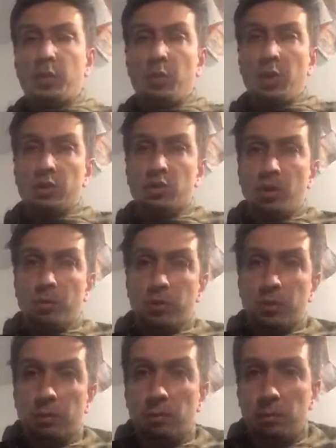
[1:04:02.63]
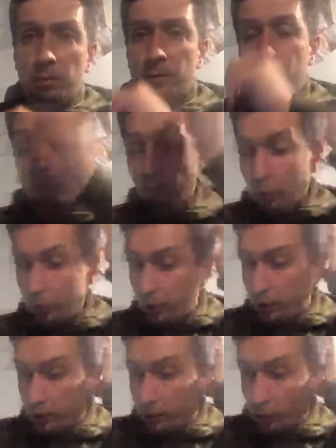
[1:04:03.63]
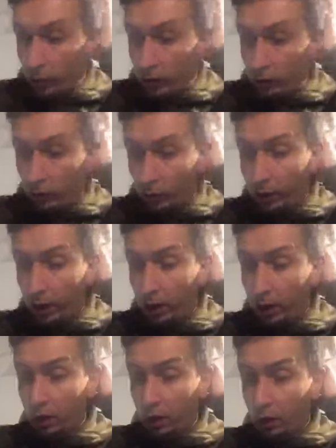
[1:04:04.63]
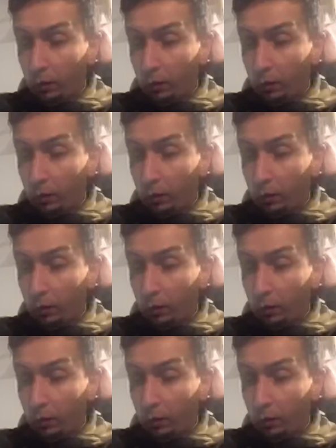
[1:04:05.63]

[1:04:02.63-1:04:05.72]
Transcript: workshop for this, which will be